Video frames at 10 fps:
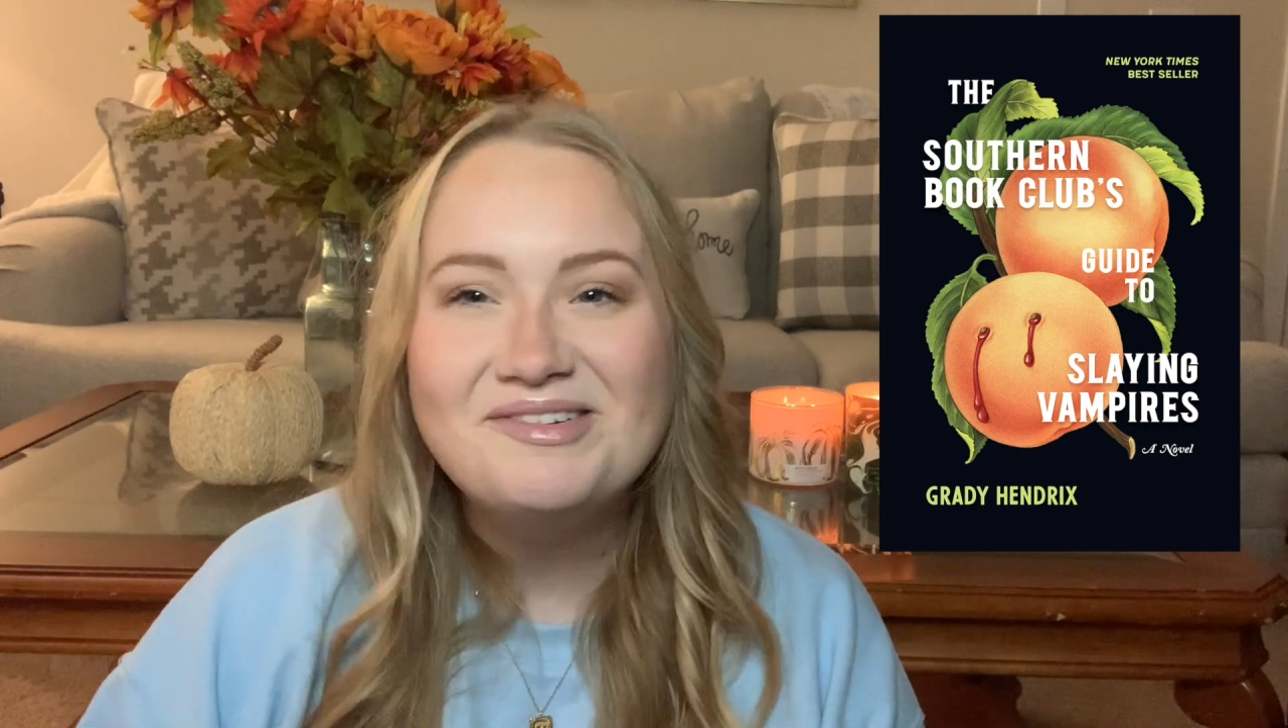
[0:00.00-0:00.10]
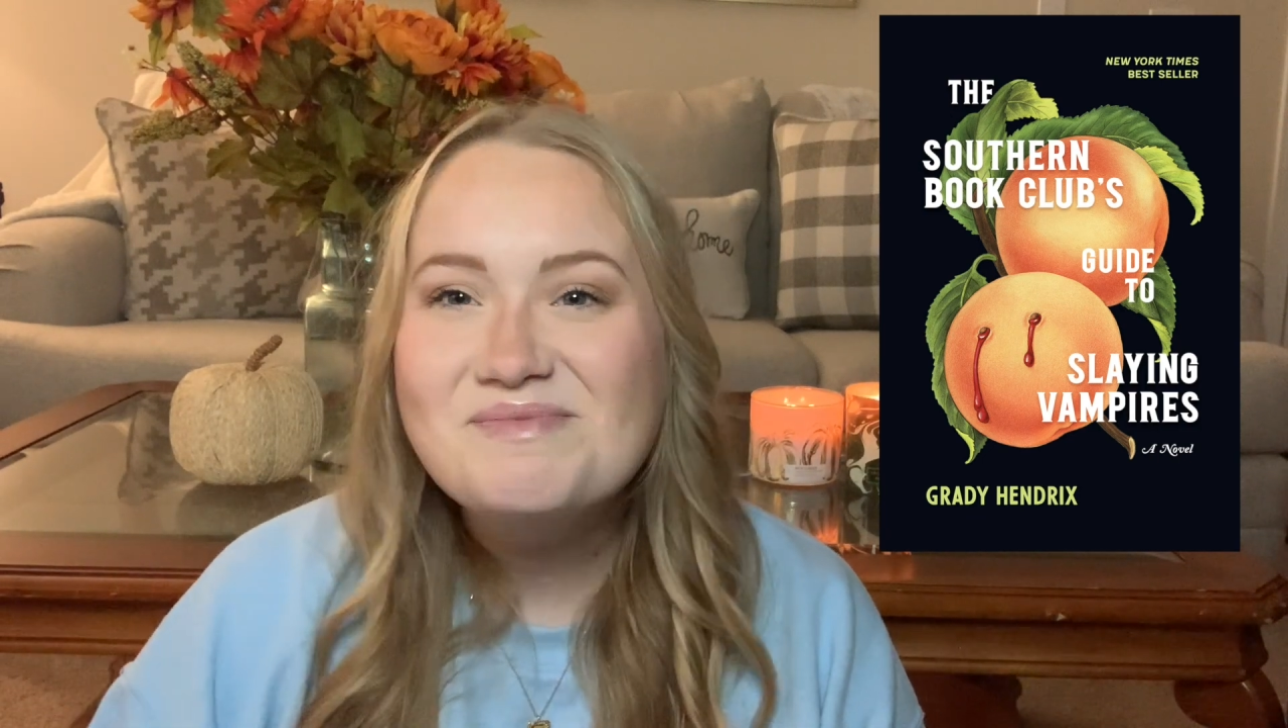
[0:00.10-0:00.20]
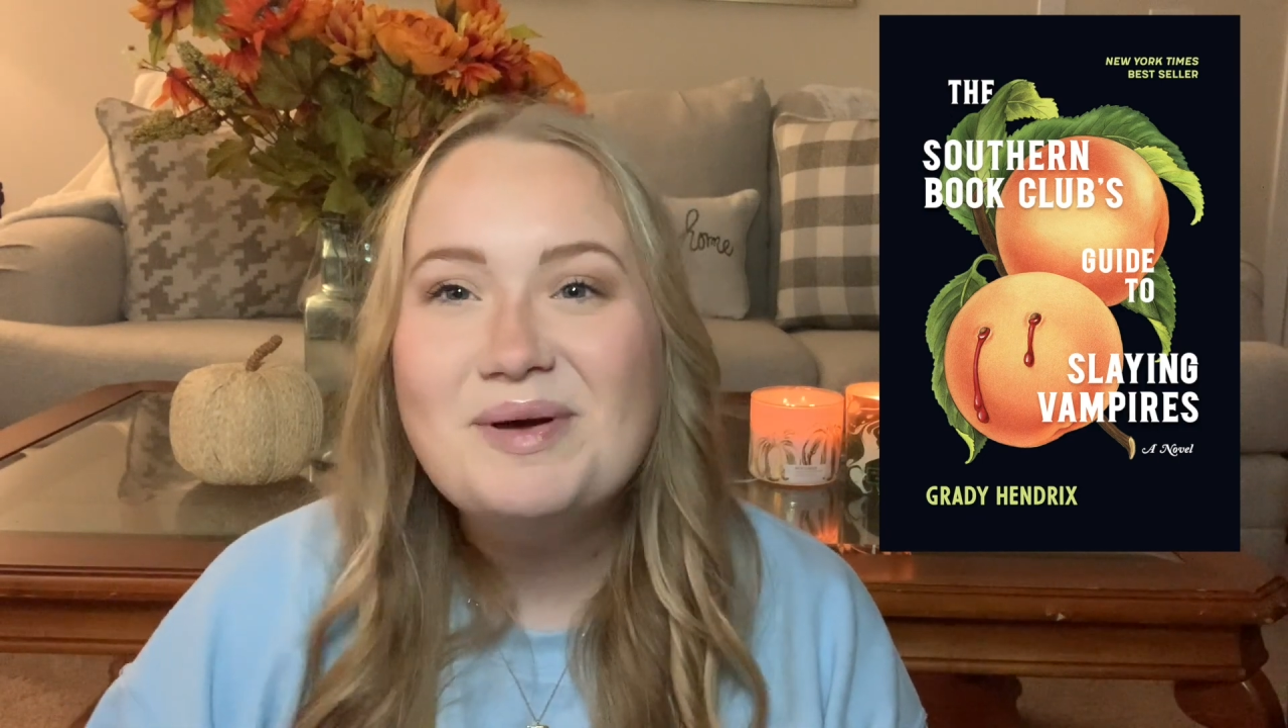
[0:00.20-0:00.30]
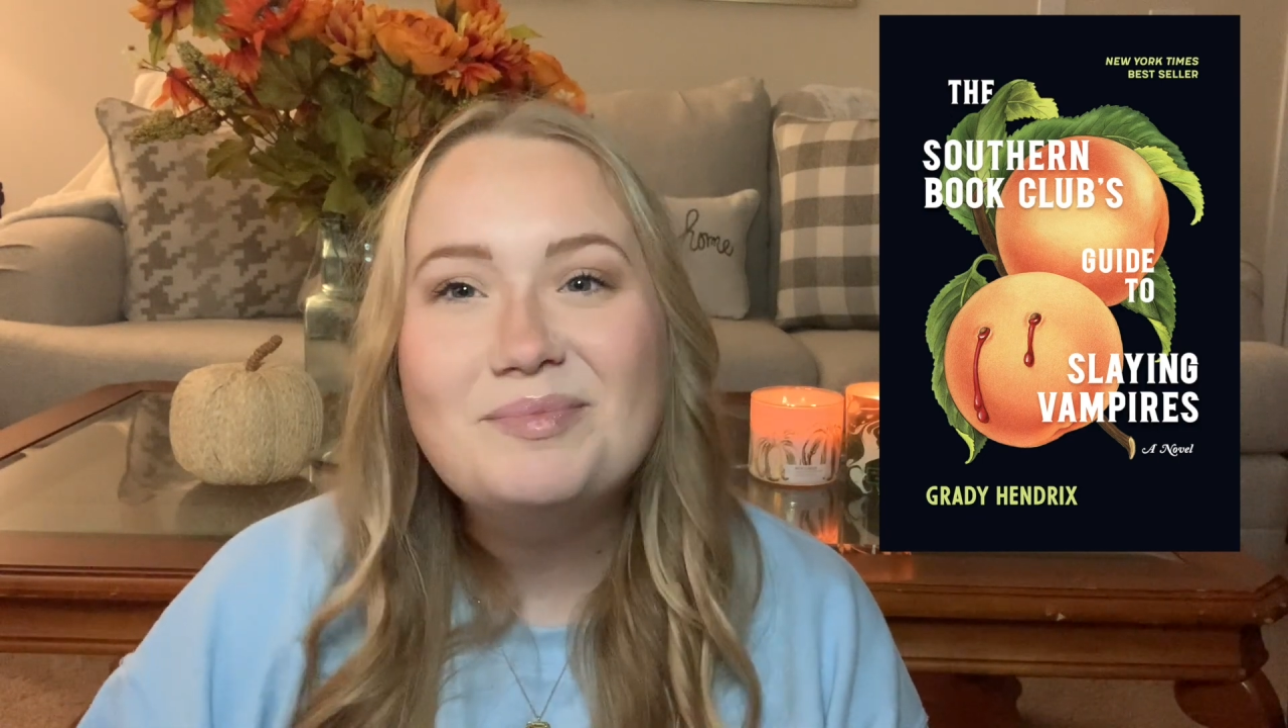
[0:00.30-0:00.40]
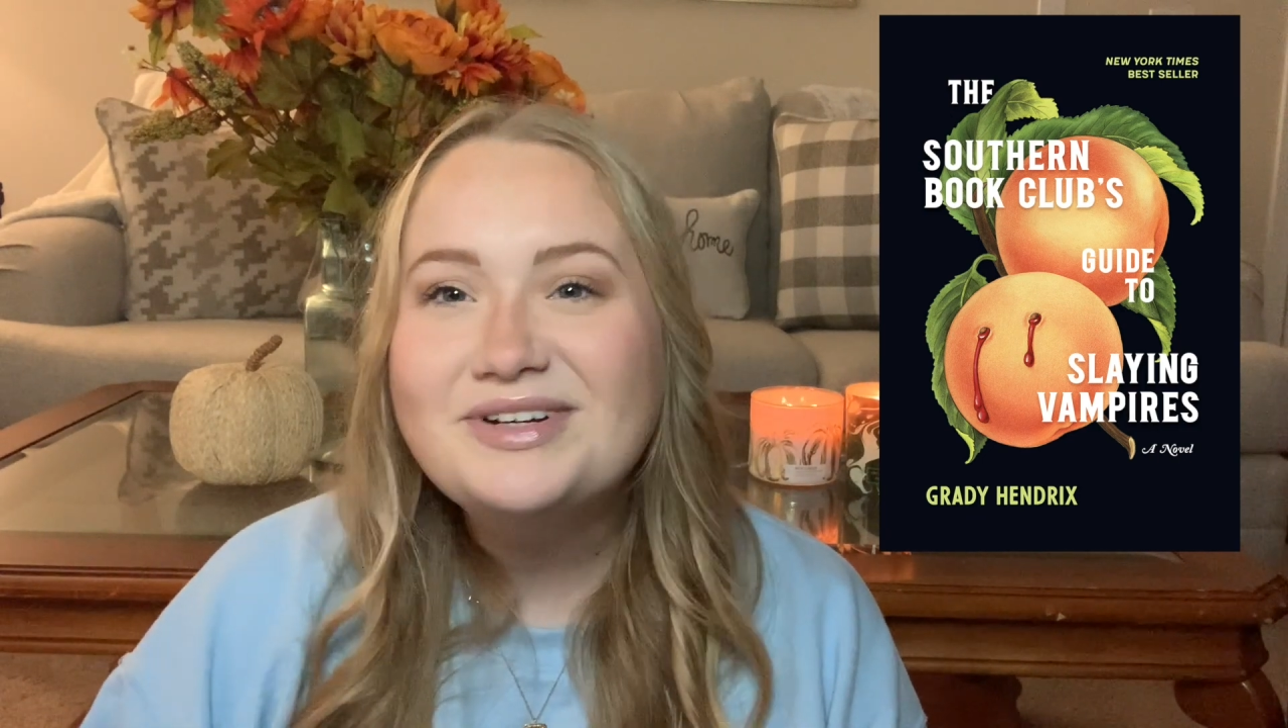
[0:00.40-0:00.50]

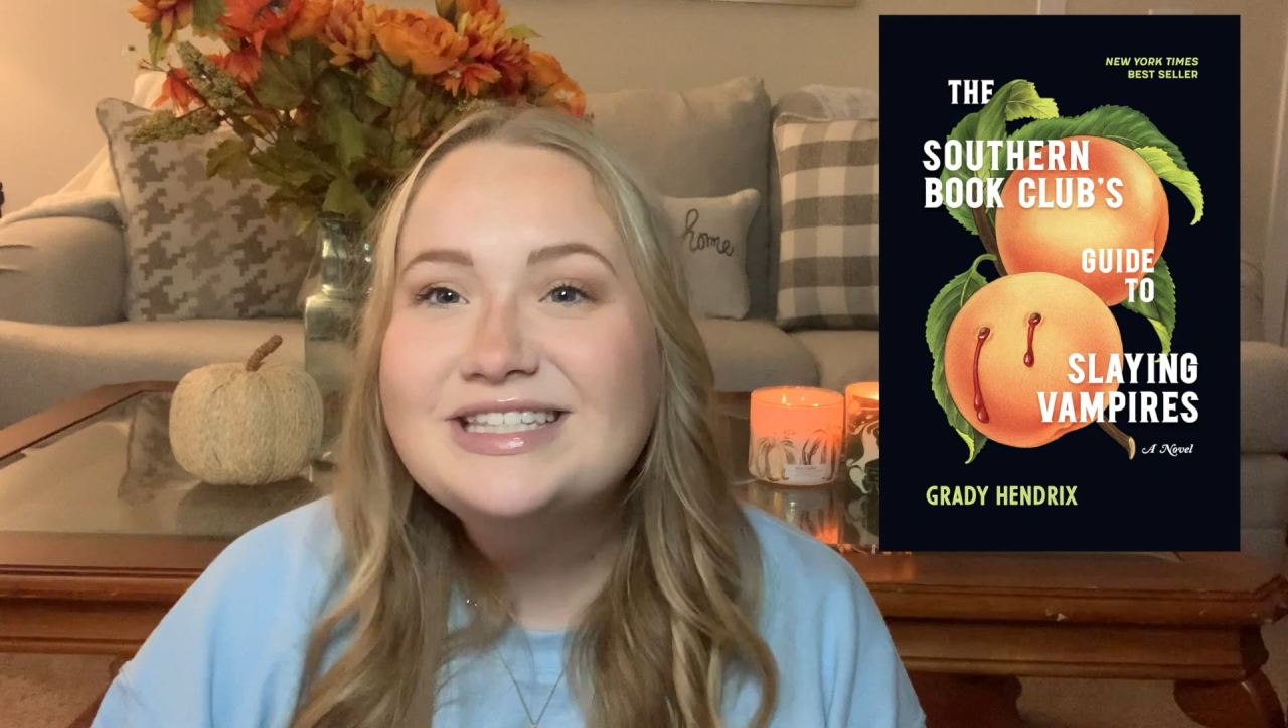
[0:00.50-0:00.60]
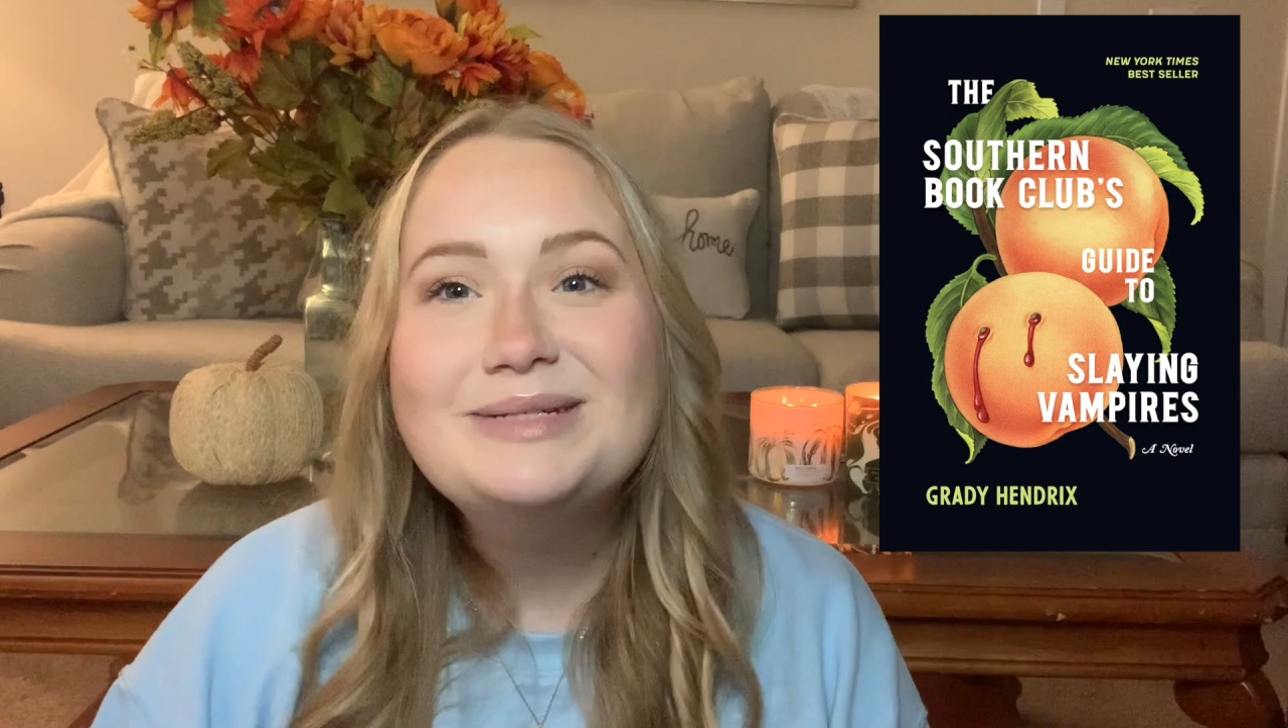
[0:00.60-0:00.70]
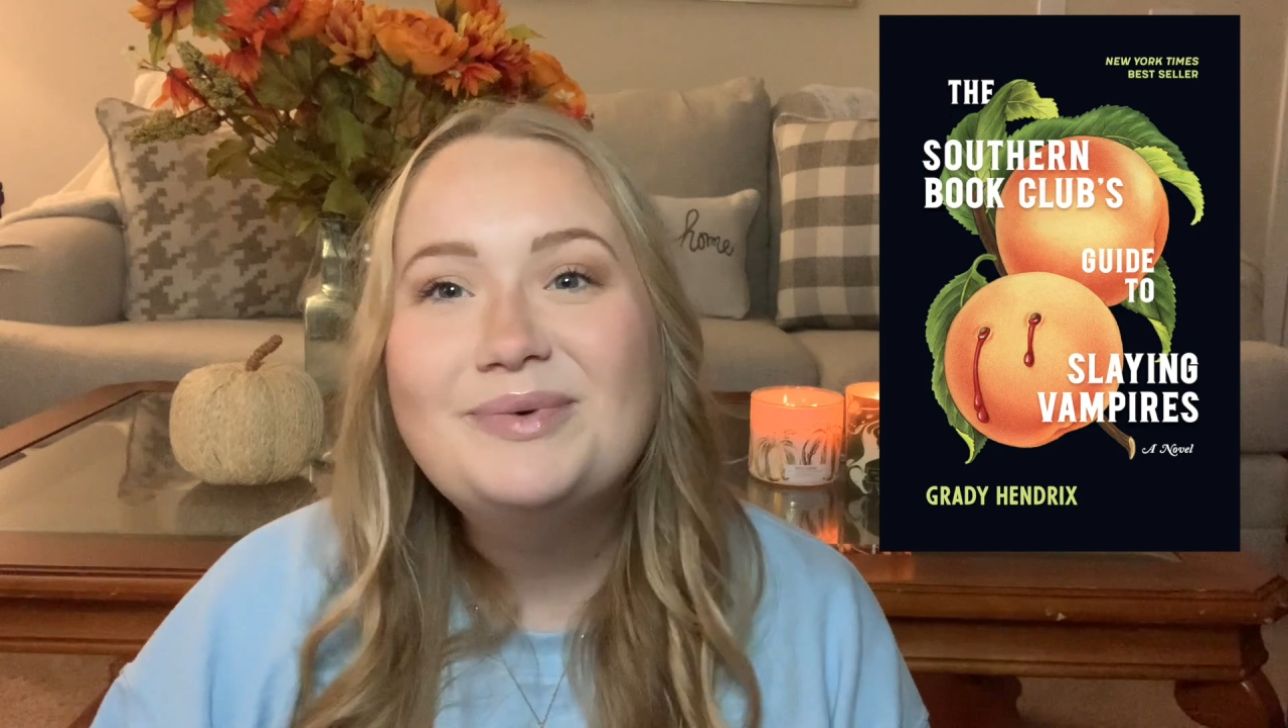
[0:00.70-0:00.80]
remember some